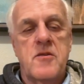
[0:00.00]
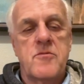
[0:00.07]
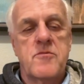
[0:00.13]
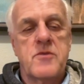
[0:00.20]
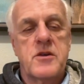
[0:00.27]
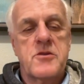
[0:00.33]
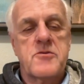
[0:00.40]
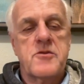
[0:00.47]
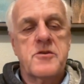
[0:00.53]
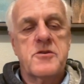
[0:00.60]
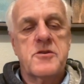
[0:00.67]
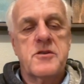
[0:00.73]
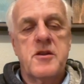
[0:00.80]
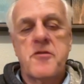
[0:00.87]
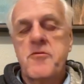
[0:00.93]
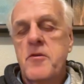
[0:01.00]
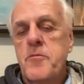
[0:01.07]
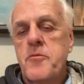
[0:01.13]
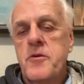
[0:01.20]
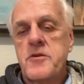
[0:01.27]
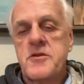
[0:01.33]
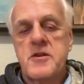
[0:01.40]
Restaurants, and then 3
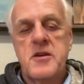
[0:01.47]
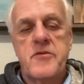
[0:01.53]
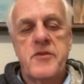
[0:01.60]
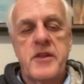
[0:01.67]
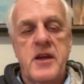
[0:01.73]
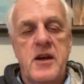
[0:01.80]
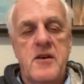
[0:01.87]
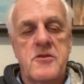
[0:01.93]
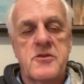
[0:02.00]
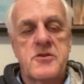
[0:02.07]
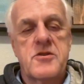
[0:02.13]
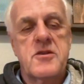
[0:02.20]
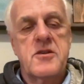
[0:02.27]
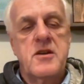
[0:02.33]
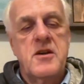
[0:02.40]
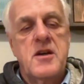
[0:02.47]
points on everything else.